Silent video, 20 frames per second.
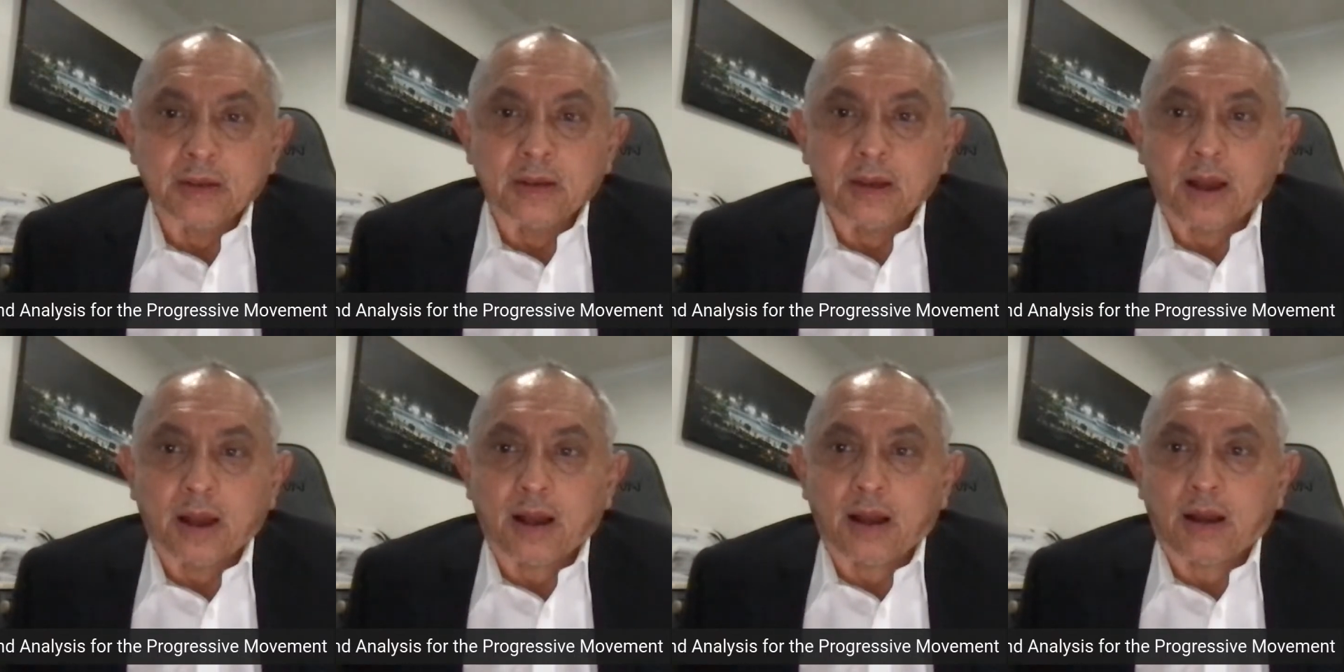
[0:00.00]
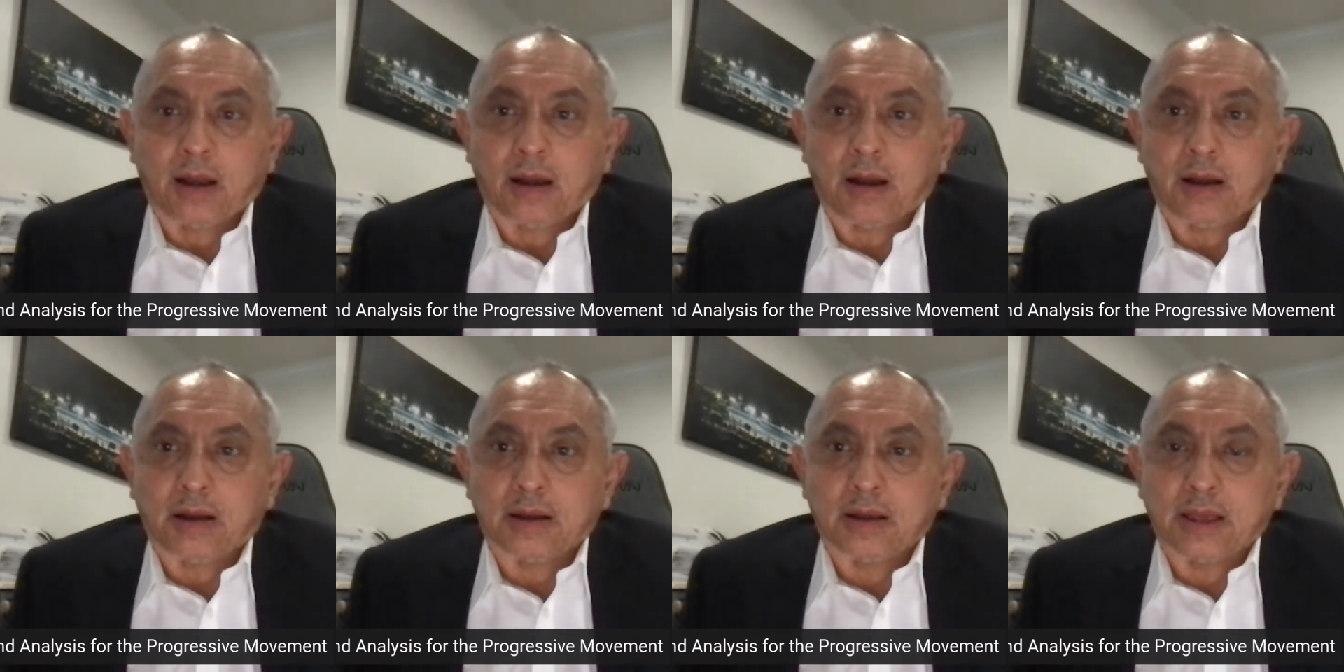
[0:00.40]

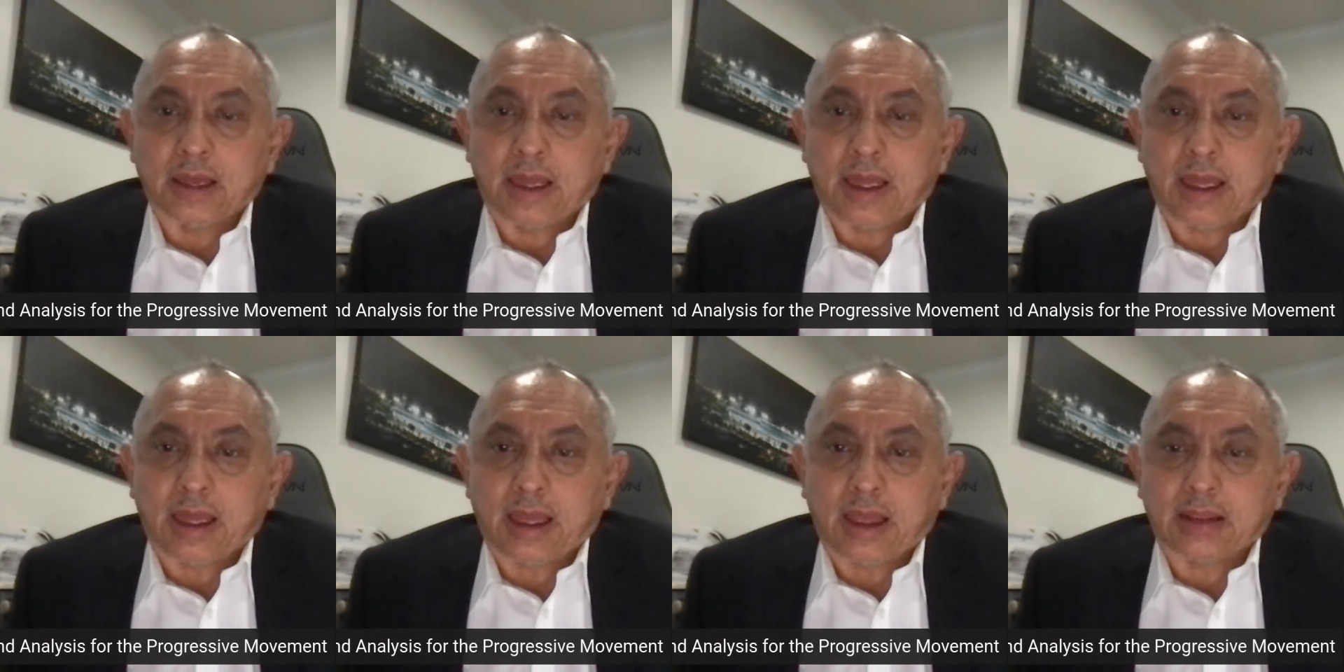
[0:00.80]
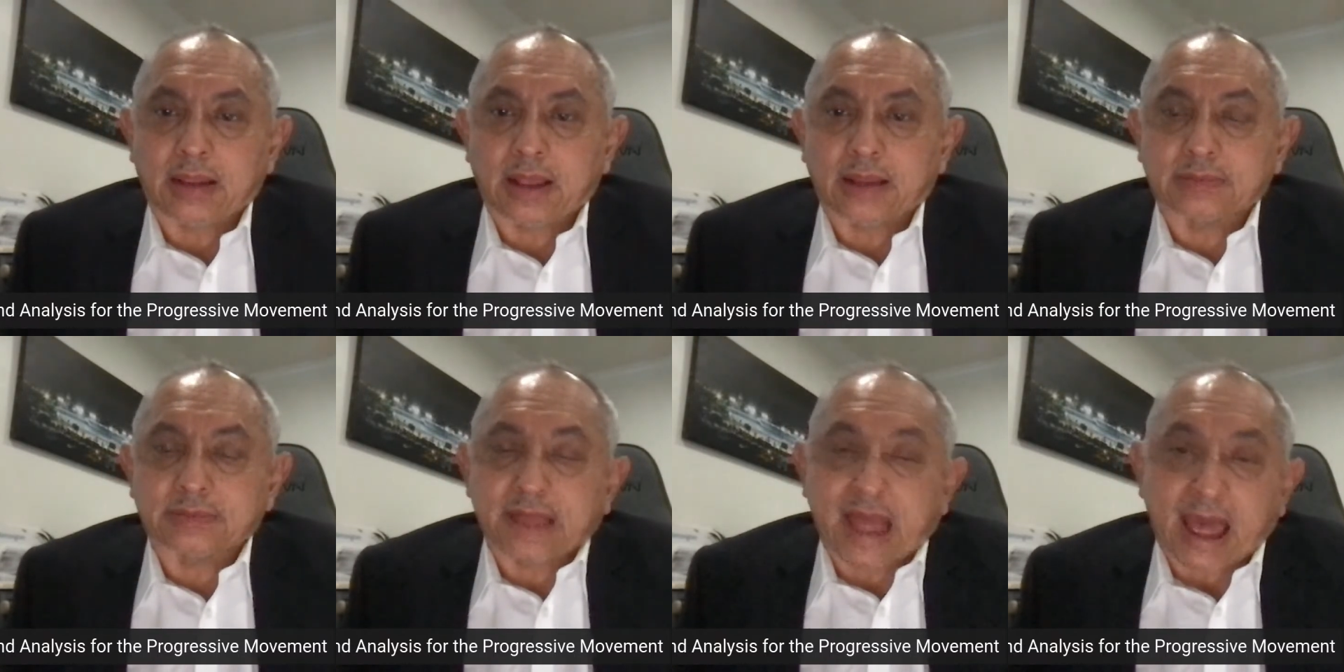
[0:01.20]

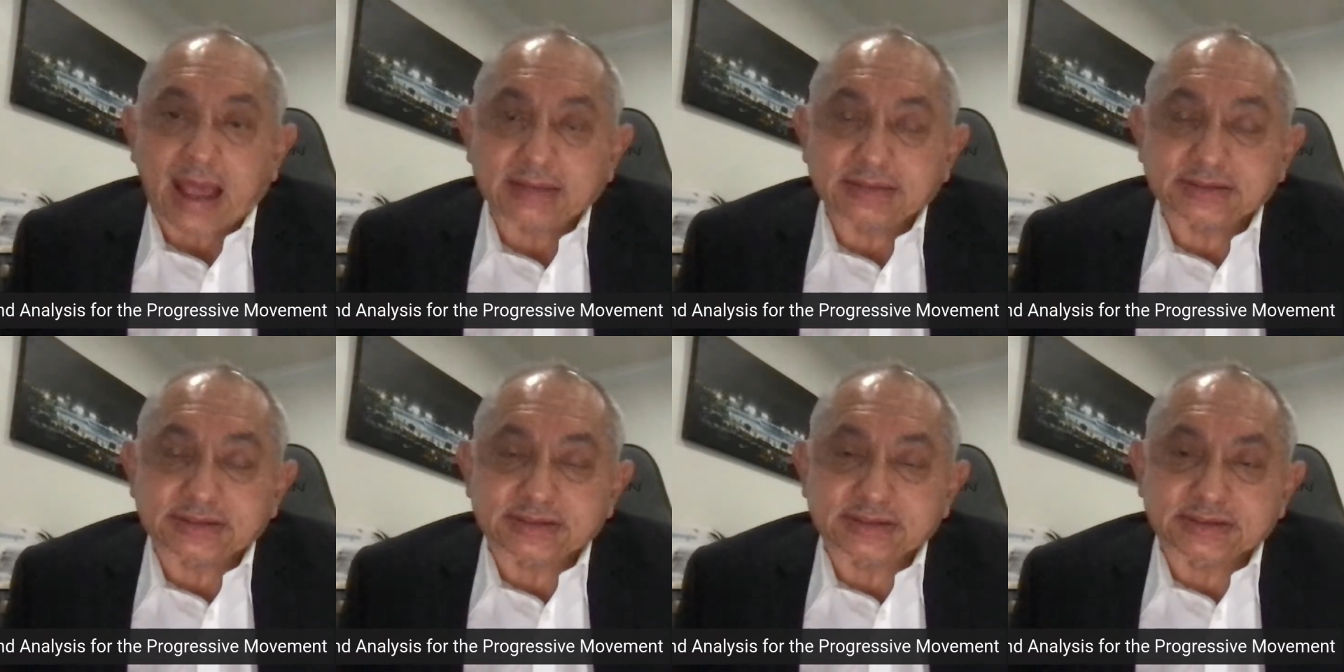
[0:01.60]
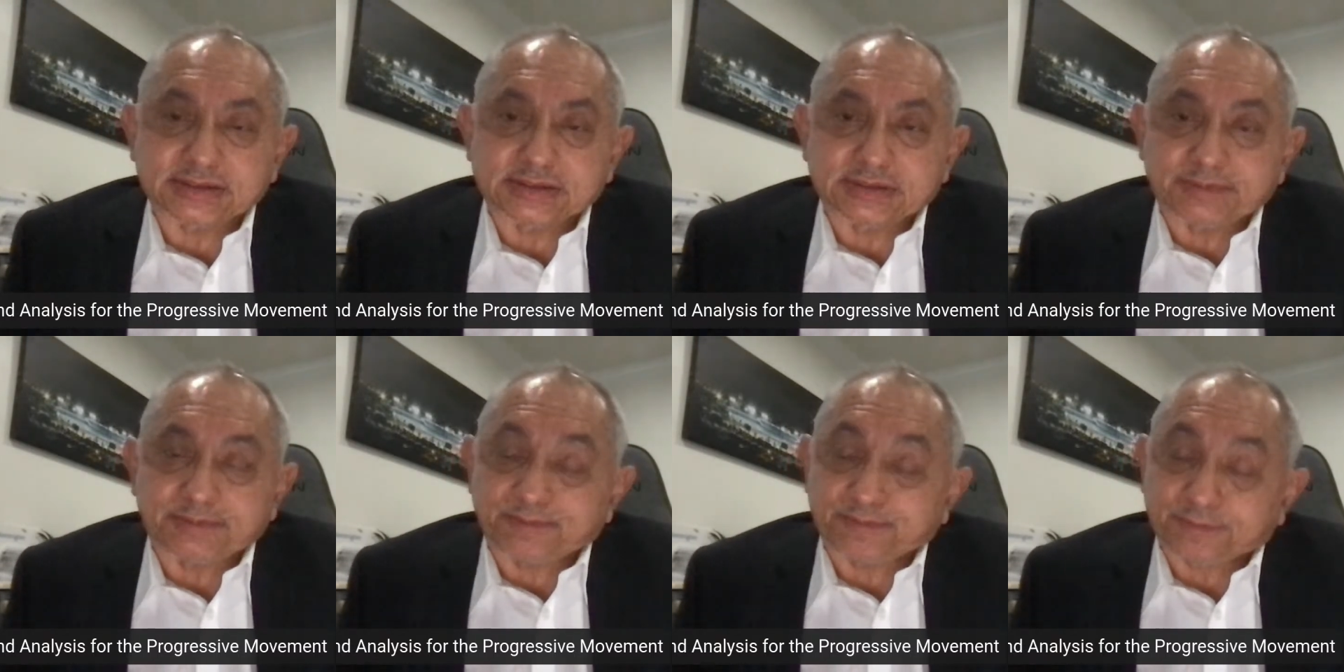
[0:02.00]
And that's